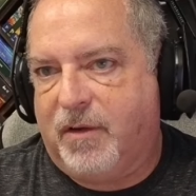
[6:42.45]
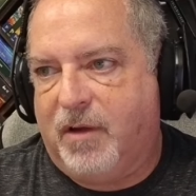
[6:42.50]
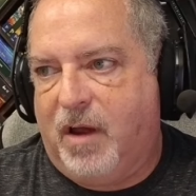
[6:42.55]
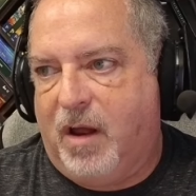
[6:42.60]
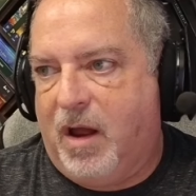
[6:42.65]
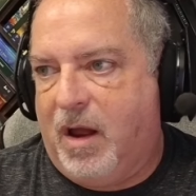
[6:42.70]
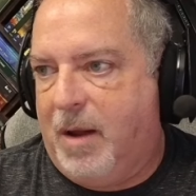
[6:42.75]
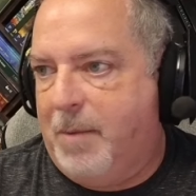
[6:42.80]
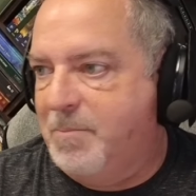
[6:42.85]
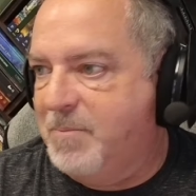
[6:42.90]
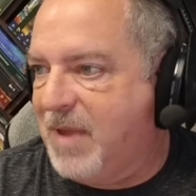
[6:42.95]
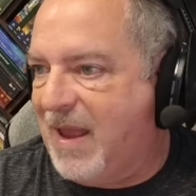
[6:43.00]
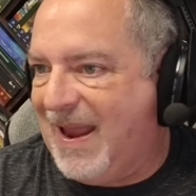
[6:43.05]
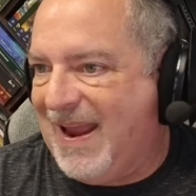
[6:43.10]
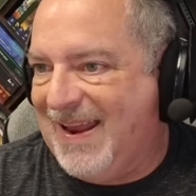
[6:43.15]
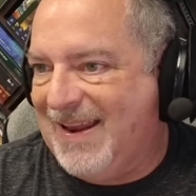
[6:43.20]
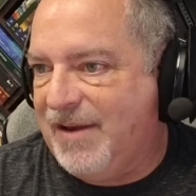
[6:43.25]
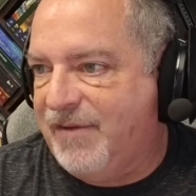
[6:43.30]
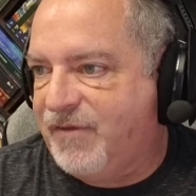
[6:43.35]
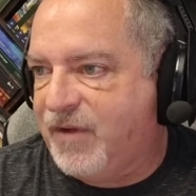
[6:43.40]

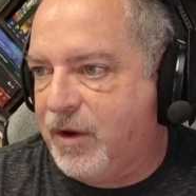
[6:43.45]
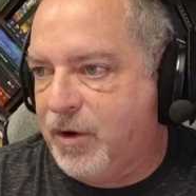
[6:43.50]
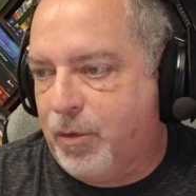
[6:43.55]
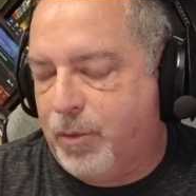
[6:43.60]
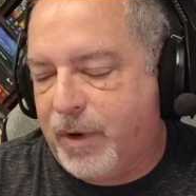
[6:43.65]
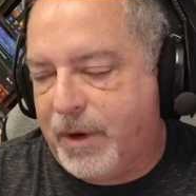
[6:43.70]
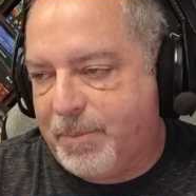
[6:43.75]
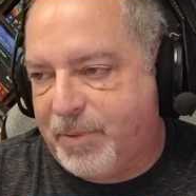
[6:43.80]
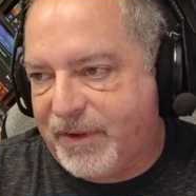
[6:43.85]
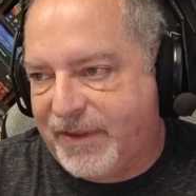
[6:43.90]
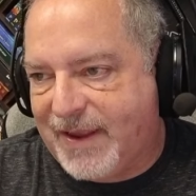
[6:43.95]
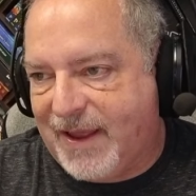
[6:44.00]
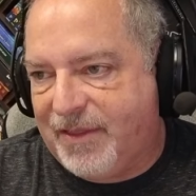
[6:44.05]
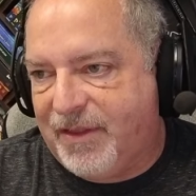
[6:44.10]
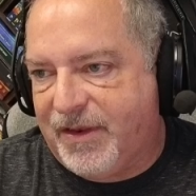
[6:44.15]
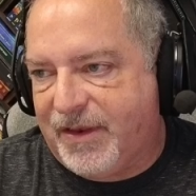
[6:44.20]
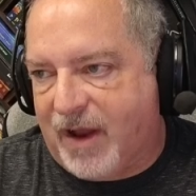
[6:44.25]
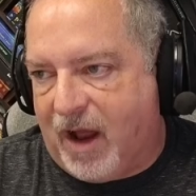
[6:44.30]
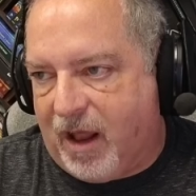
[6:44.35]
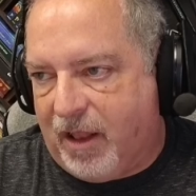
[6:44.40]
And if you don't want to put down
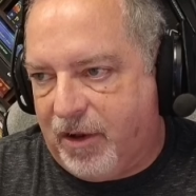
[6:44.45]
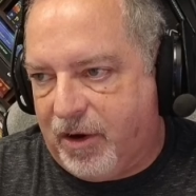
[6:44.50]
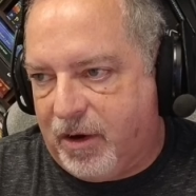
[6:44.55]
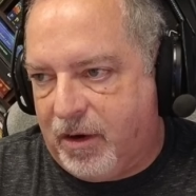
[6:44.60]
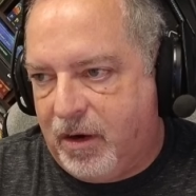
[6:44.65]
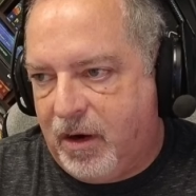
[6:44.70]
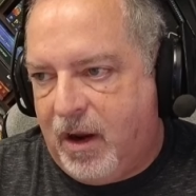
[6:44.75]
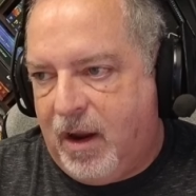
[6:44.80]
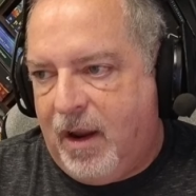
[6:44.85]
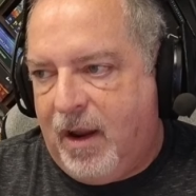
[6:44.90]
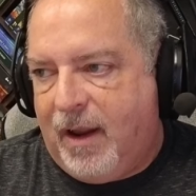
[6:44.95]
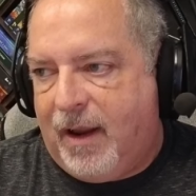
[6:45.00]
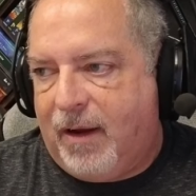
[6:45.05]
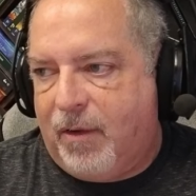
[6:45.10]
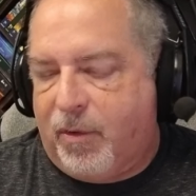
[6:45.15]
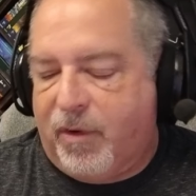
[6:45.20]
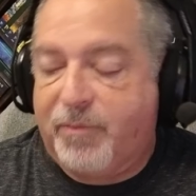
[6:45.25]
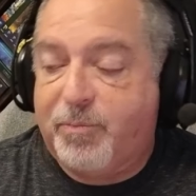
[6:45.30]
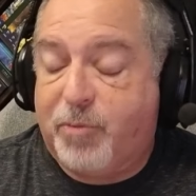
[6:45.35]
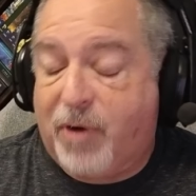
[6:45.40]
the dollar,
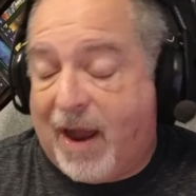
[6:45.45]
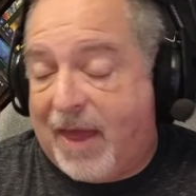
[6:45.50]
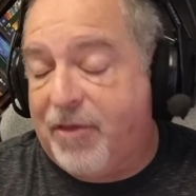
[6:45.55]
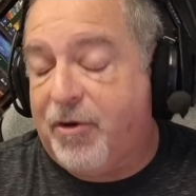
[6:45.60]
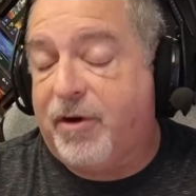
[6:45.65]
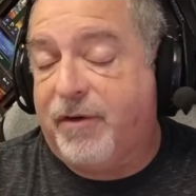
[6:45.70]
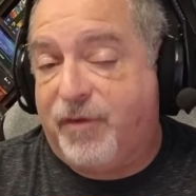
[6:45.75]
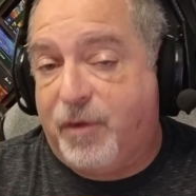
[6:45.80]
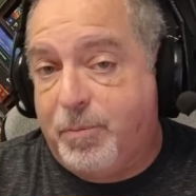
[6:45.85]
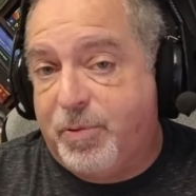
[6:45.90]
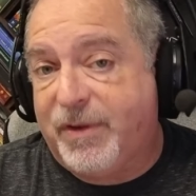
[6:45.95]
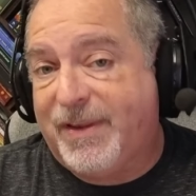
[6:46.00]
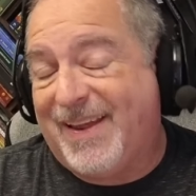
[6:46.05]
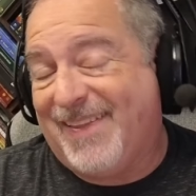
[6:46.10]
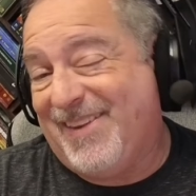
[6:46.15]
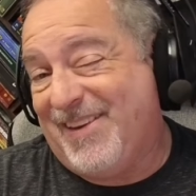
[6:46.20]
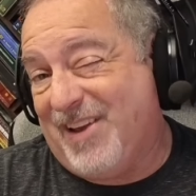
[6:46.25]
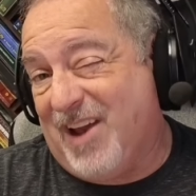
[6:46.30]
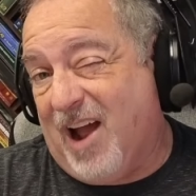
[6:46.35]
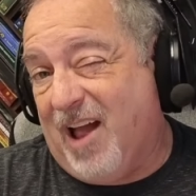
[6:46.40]
or rather, if you put down
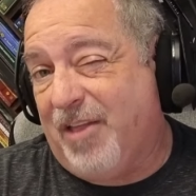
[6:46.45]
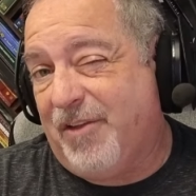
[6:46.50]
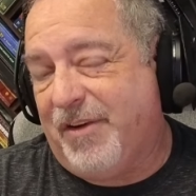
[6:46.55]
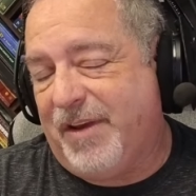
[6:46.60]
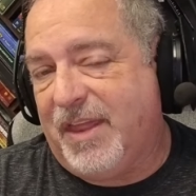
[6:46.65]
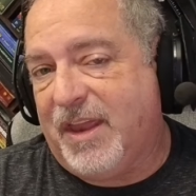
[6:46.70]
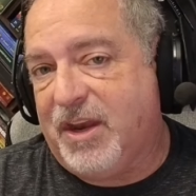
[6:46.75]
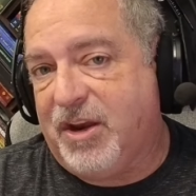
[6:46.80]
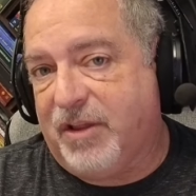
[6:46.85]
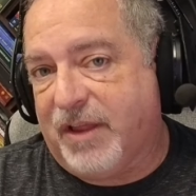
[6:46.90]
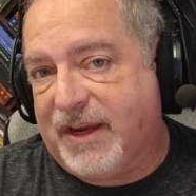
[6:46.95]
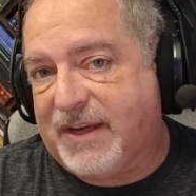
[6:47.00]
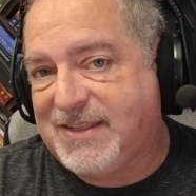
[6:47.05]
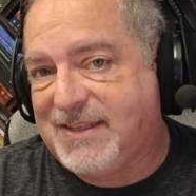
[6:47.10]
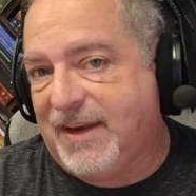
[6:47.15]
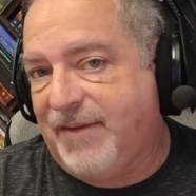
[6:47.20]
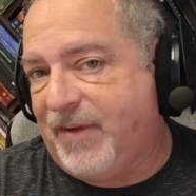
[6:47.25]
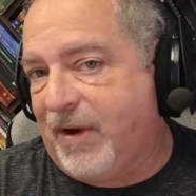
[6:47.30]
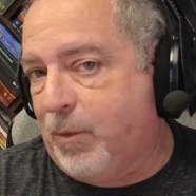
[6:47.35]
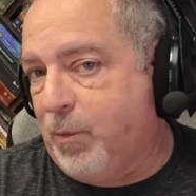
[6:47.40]
the dollar and then you're like,
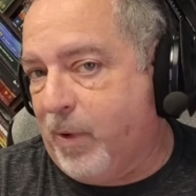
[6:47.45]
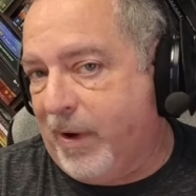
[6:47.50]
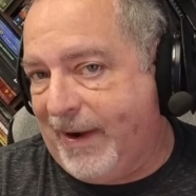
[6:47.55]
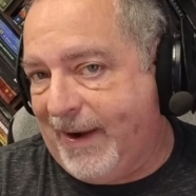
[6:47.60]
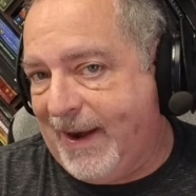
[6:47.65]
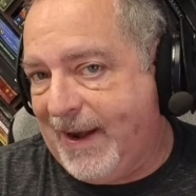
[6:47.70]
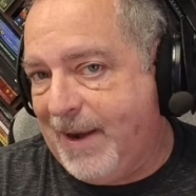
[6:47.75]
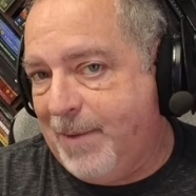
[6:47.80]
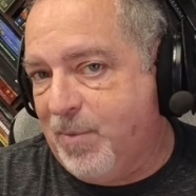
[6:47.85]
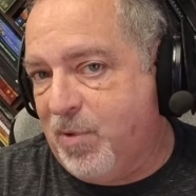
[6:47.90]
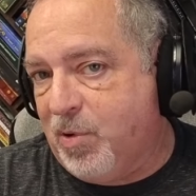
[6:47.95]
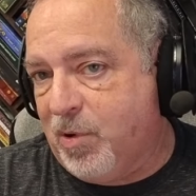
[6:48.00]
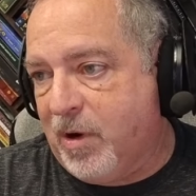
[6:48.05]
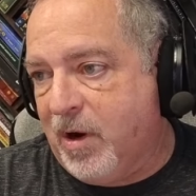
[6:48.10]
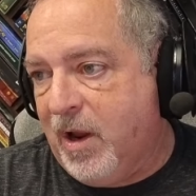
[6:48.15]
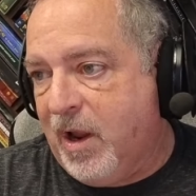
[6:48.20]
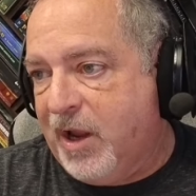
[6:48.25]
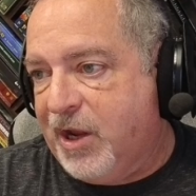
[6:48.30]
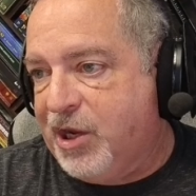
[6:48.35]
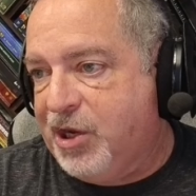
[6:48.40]
Steve, I don't want it anymore,
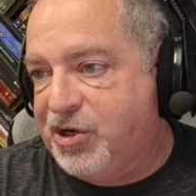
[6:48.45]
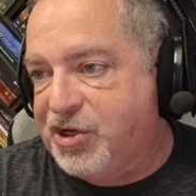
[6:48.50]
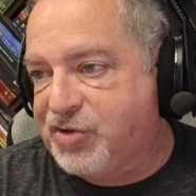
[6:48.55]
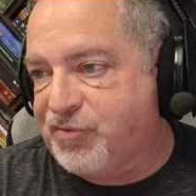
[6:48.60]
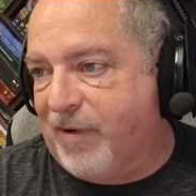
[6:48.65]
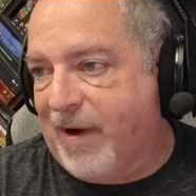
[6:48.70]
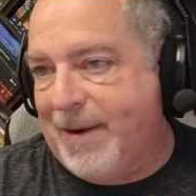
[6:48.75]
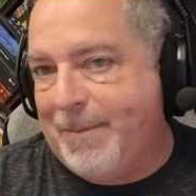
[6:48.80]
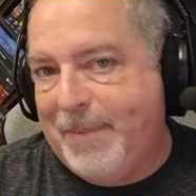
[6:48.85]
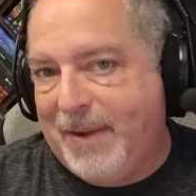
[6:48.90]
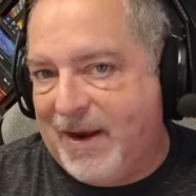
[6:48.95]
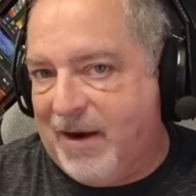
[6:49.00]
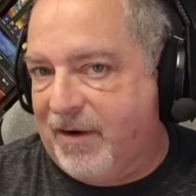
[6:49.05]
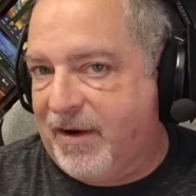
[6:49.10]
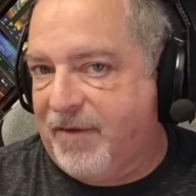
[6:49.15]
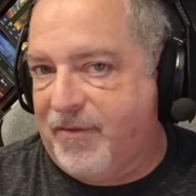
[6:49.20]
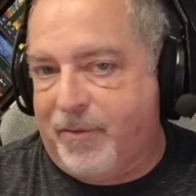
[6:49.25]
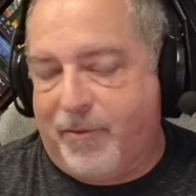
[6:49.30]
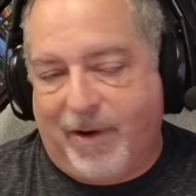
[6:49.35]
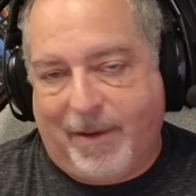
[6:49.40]
you just write me and I'll
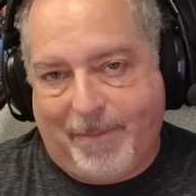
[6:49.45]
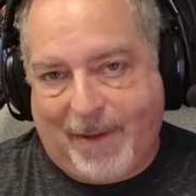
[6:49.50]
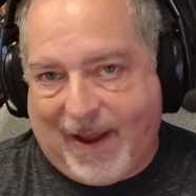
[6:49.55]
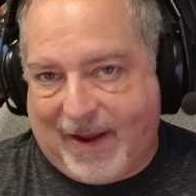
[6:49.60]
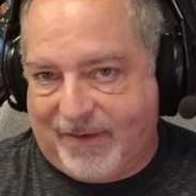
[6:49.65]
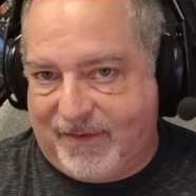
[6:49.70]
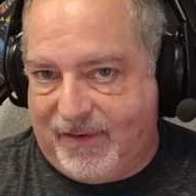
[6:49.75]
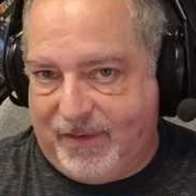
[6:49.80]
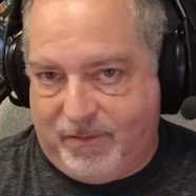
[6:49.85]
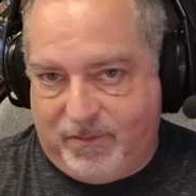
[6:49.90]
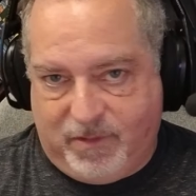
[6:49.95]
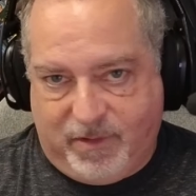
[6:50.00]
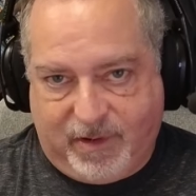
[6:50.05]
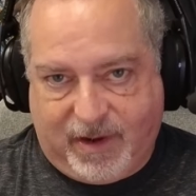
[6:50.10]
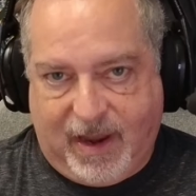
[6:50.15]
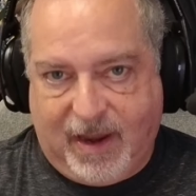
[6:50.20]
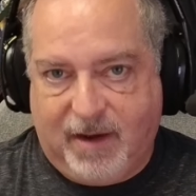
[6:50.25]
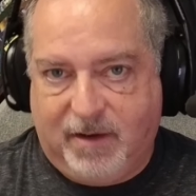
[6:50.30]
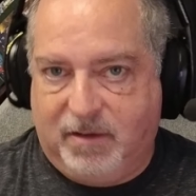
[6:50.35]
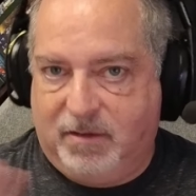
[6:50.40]
give it right back to you,
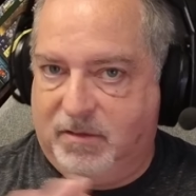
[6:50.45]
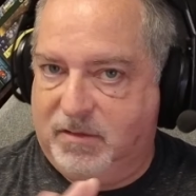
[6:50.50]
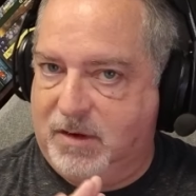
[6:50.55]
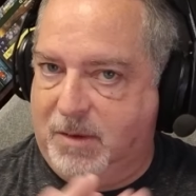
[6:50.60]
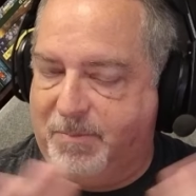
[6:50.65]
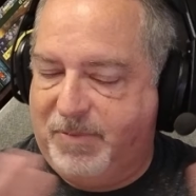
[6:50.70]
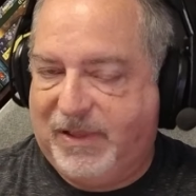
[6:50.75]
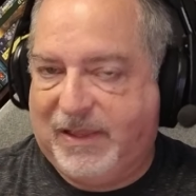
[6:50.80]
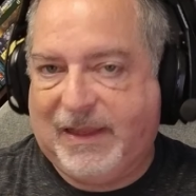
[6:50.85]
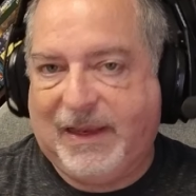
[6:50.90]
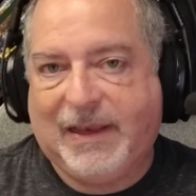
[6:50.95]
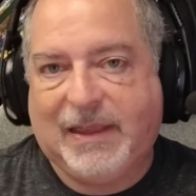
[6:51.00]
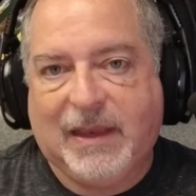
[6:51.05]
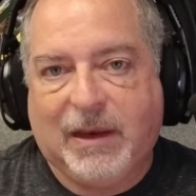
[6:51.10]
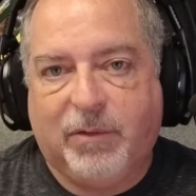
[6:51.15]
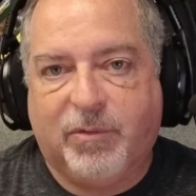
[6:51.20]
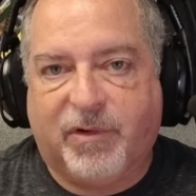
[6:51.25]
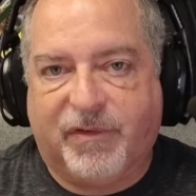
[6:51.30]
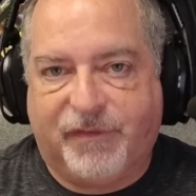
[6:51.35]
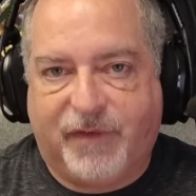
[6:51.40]
okay? It's
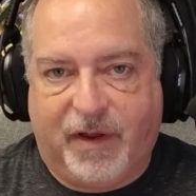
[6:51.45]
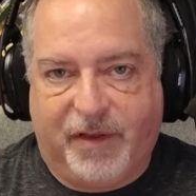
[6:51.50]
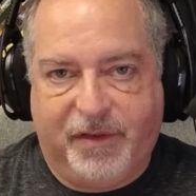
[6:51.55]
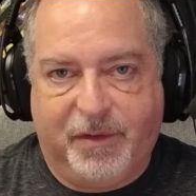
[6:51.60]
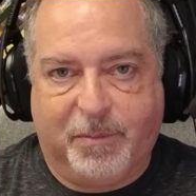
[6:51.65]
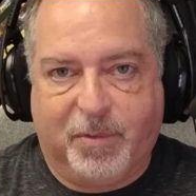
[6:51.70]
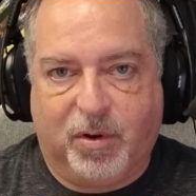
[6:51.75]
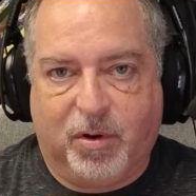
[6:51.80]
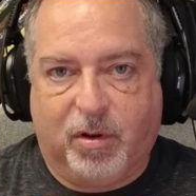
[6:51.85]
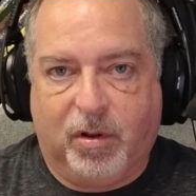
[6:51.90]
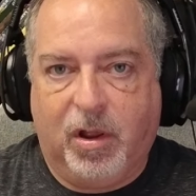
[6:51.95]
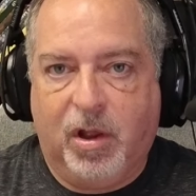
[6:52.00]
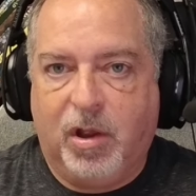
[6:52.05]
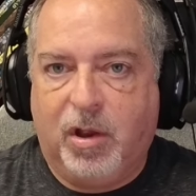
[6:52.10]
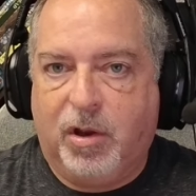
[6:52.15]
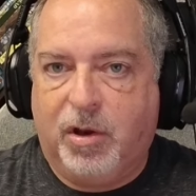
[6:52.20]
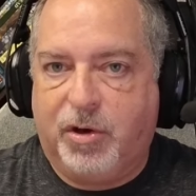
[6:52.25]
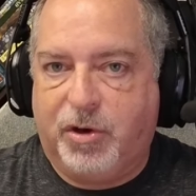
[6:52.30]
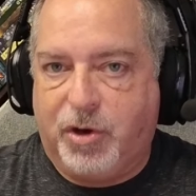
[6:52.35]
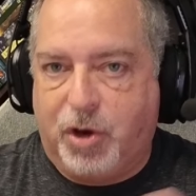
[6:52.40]
completely refundable,
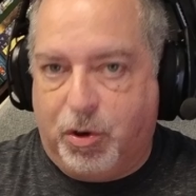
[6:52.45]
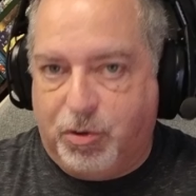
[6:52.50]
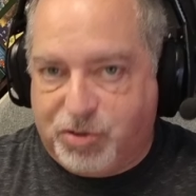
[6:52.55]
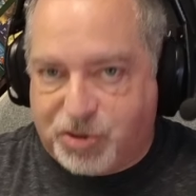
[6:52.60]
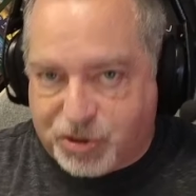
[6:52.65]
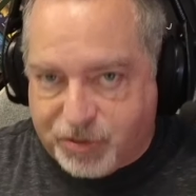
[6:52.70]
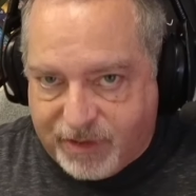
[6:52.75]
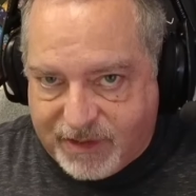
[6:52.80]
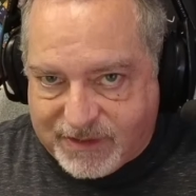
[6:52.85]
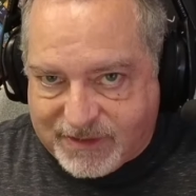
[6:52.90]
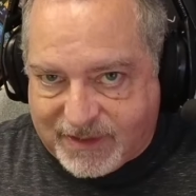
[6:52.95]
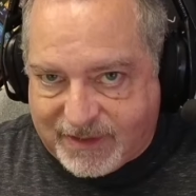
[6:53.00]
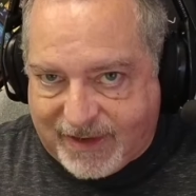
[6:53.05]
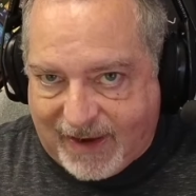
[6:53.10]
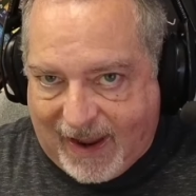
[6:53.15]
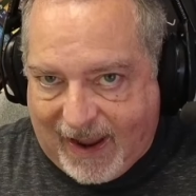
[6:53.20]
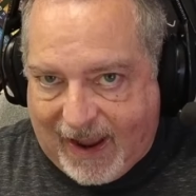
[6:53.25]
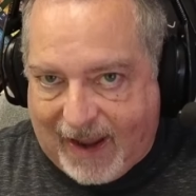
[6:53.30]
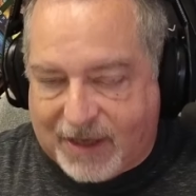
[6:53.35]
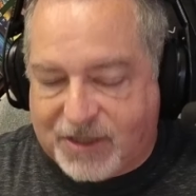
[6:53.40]
no strings
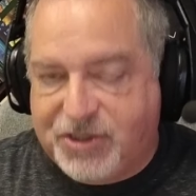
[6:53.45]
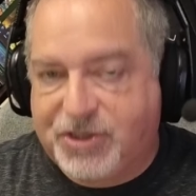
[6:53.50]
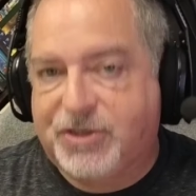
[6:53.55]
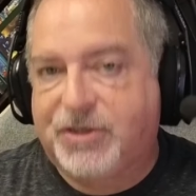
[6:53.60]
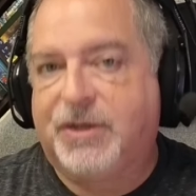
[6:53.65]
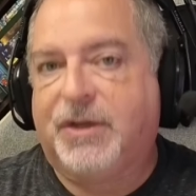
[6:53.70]
attached.